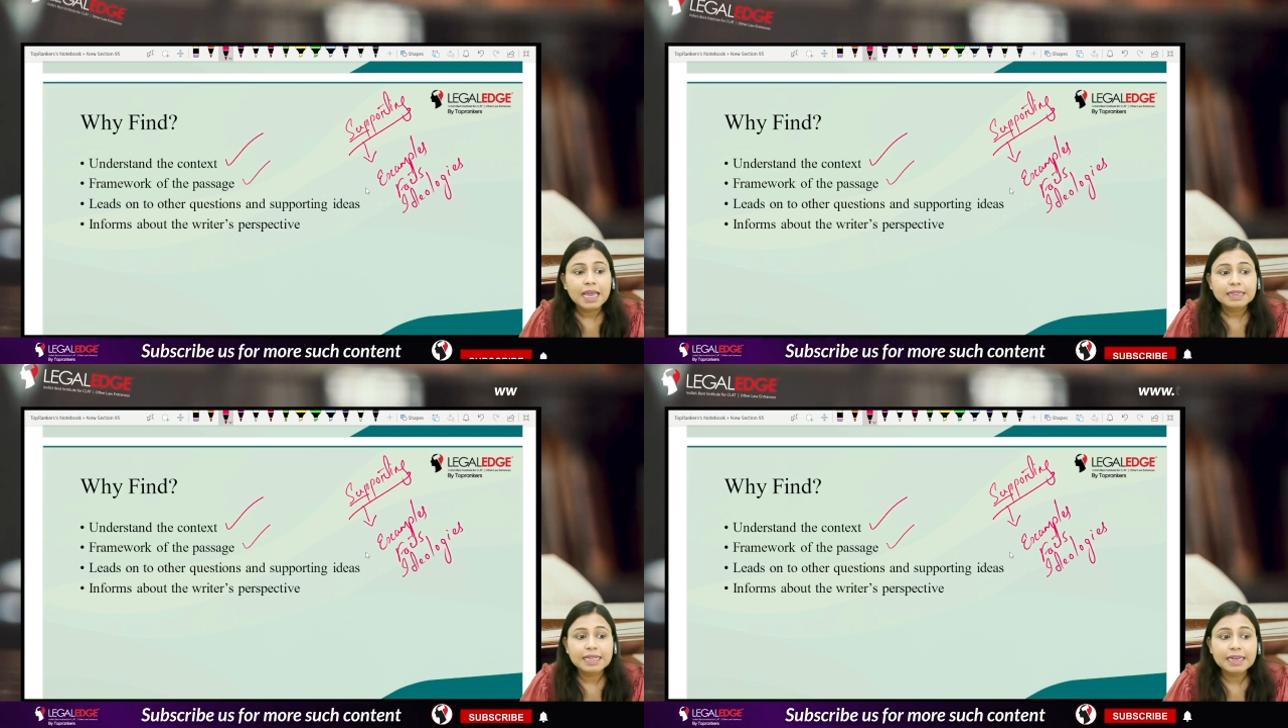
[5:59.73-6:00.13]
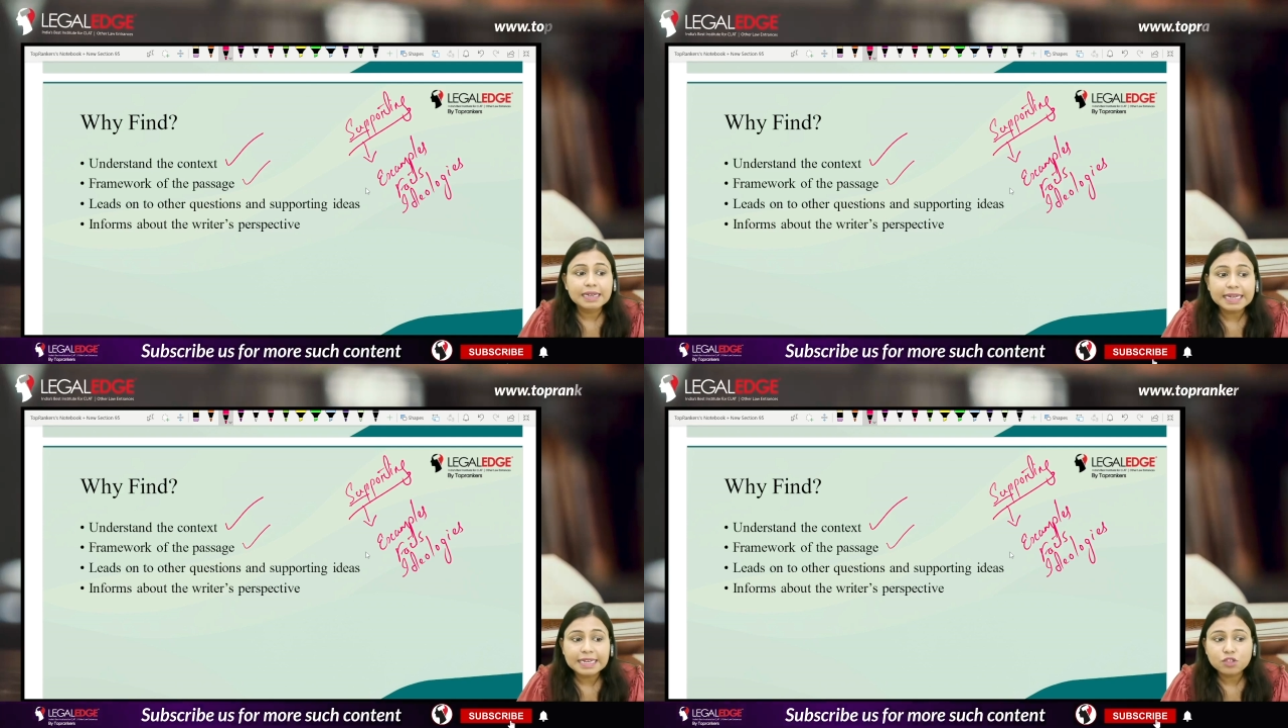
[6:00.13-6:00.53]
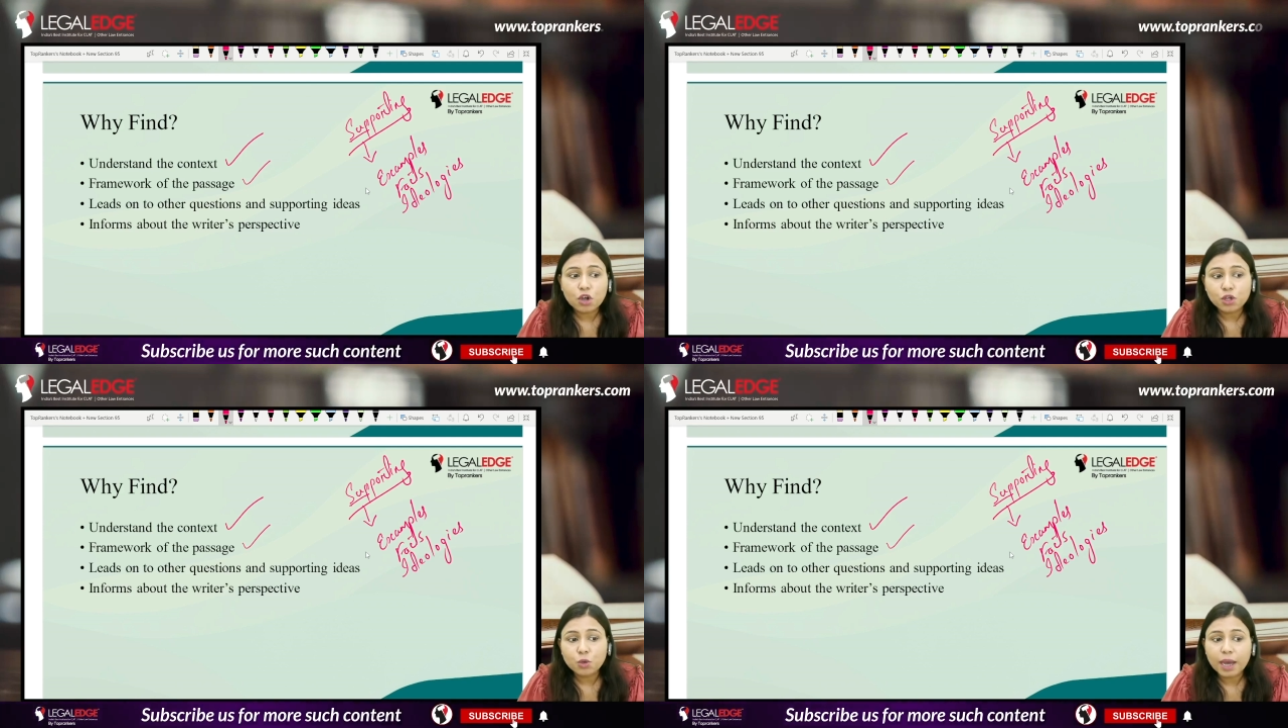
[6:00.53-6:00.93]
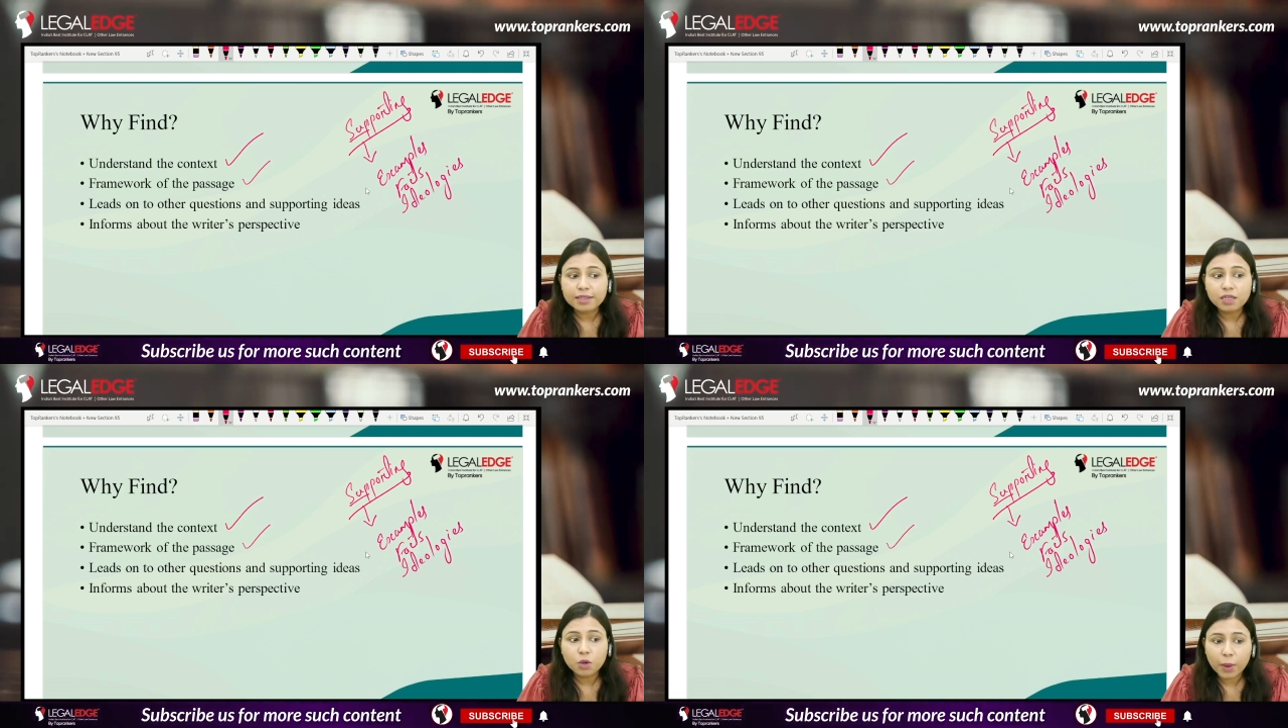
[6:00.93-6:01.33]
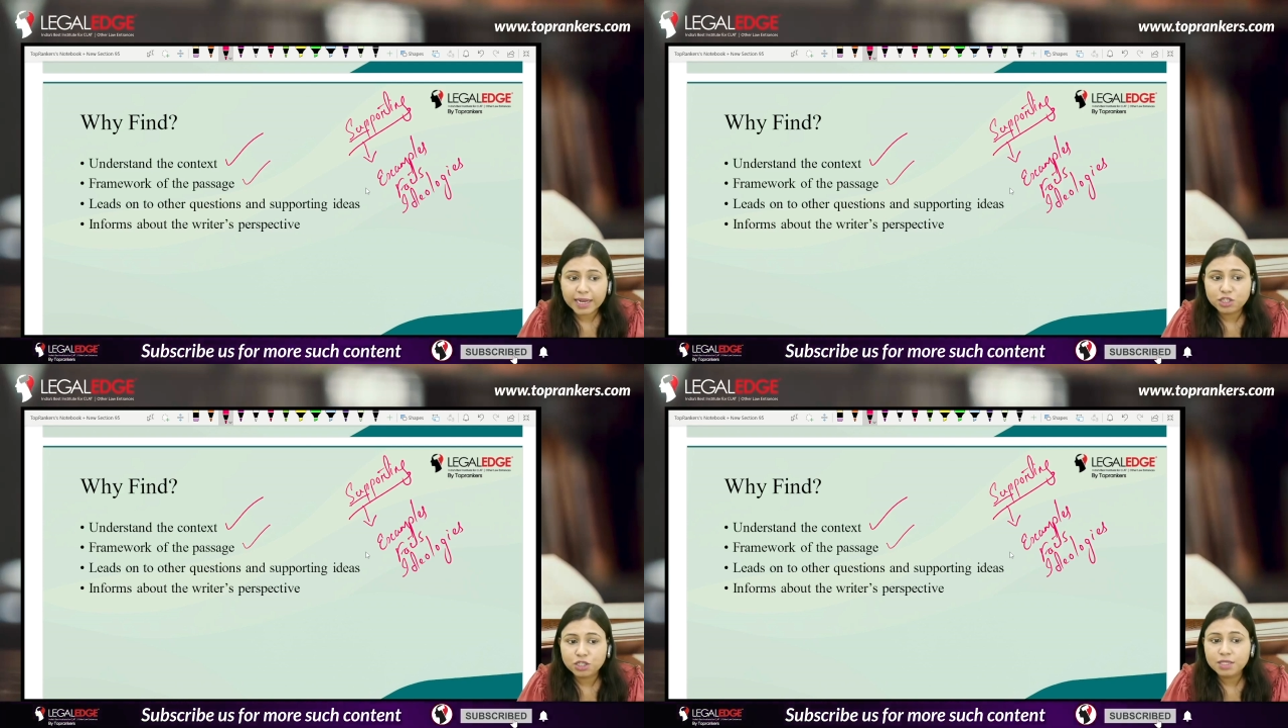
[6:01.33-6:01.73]
Then leads on to other
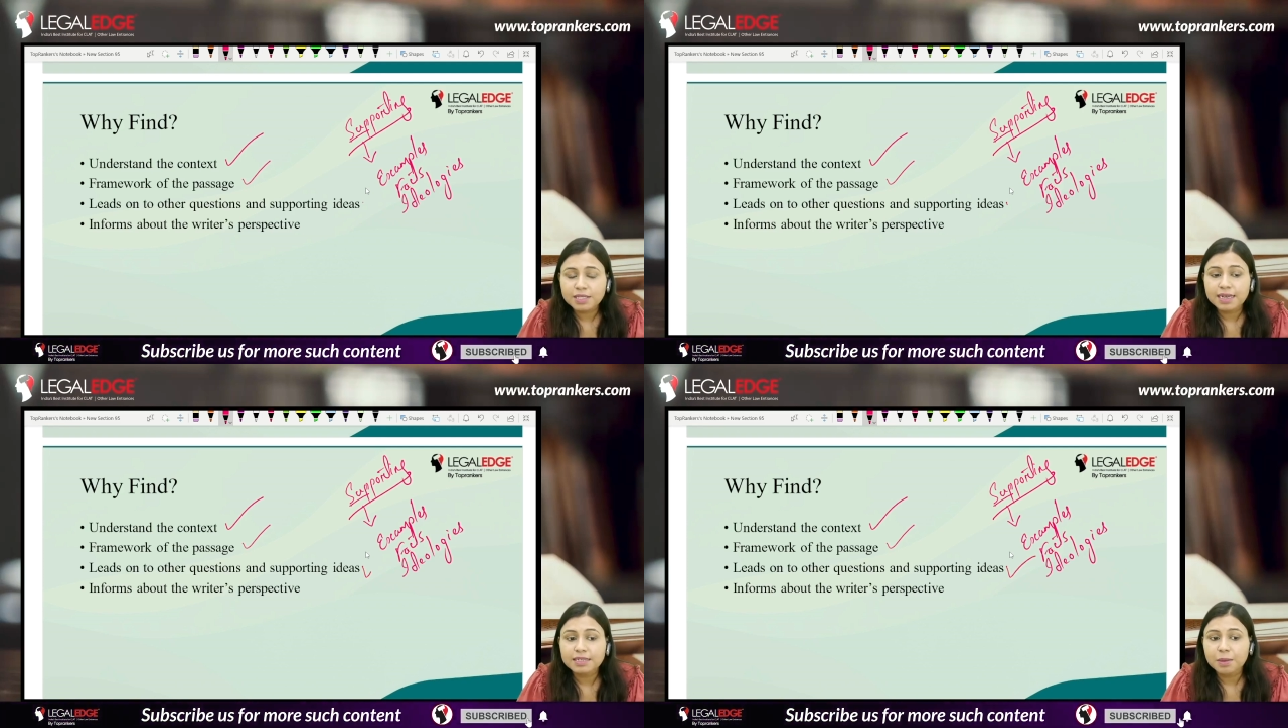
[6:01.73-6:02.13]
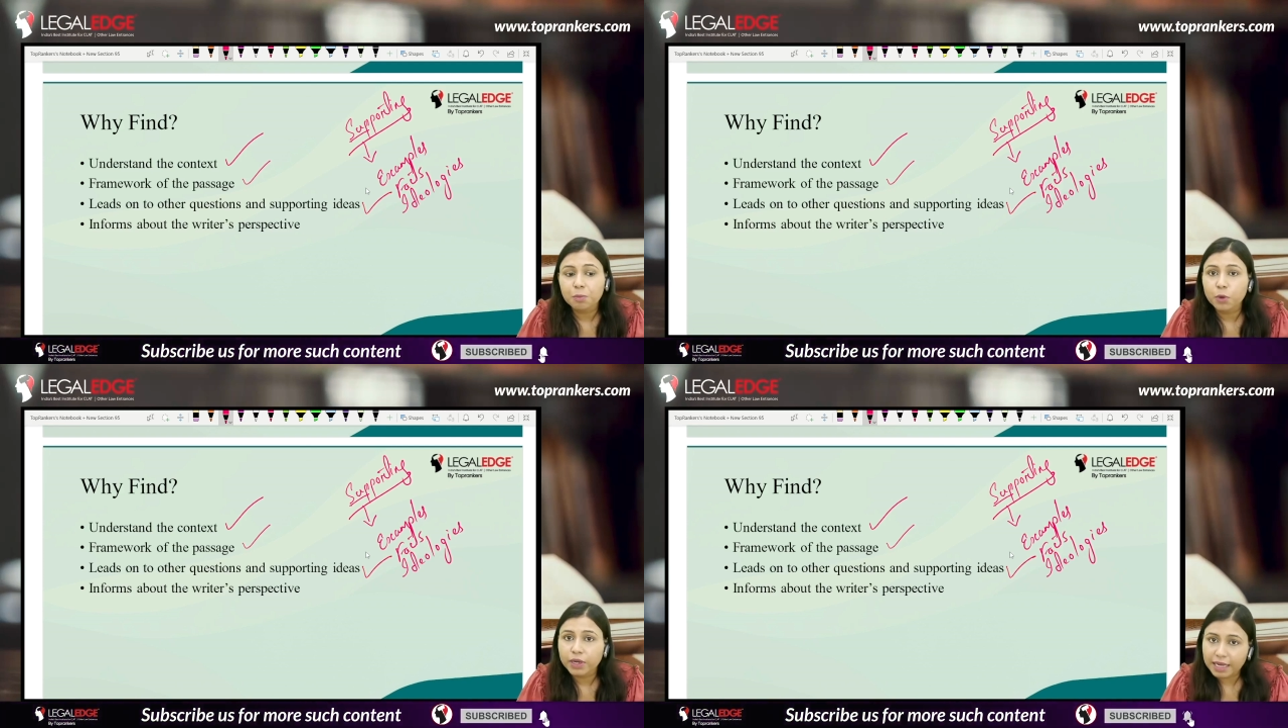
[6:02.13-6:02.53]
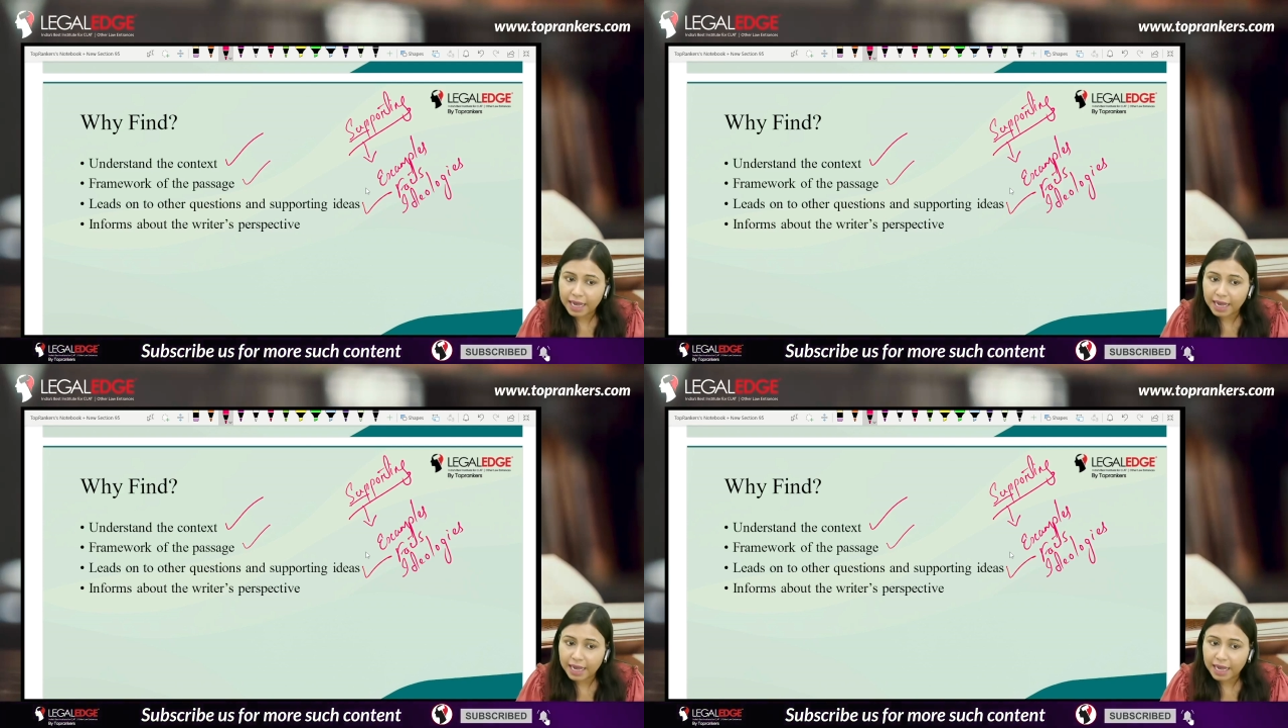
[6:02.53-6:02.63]
questions and supporting